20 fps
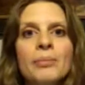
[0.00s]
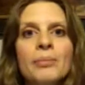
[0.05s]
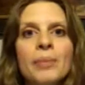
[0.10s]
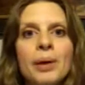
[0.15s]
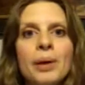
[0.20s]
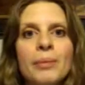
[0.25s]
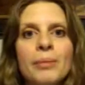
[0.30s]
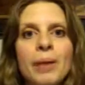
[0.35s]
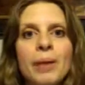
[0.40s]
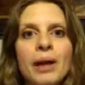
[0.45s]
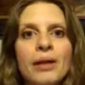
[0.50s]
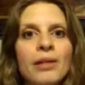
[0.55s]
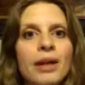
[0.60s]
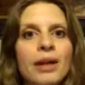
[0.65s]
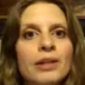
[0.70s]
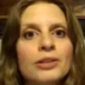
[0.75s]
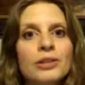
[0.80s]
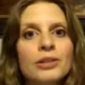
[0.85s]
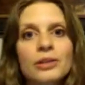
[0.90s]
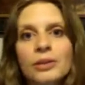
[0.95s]
But
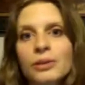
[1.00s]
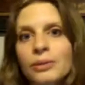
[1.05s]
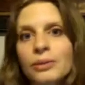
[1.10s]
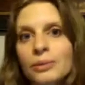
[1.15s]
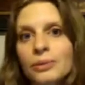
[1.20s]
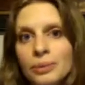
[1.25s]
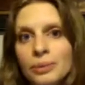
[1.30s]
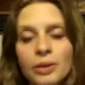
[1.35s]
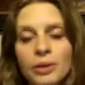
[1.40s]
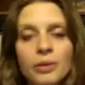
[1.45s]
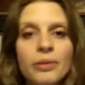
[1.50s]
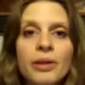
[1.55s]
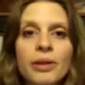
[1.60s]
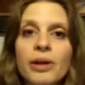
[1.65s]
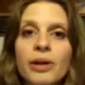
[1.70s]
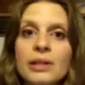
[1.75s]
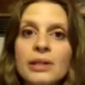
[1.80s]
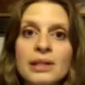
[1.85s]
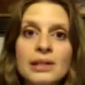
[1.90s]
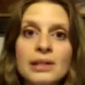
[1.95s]
Michelangelo would go
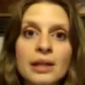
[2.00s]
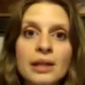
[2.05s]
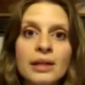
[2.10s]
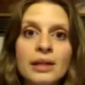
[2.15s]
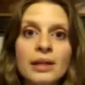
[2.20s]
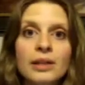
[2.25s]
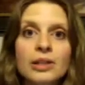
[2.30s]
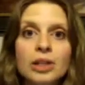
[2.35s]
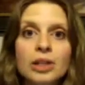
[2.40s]
there and study